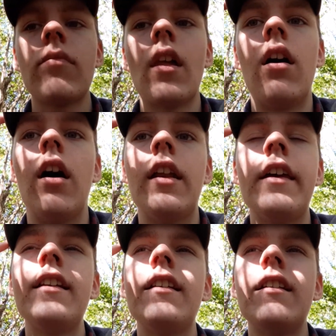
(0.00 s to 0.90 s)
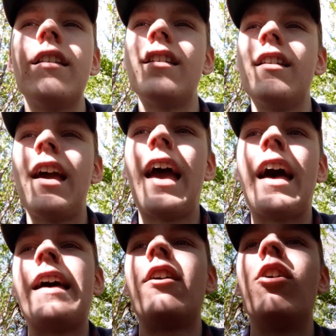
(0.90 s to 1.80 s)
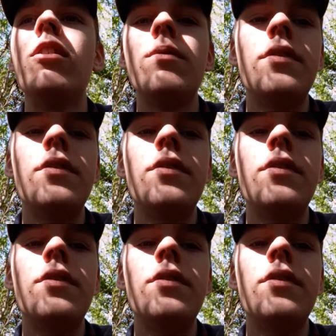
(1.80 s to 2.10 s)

on it had all of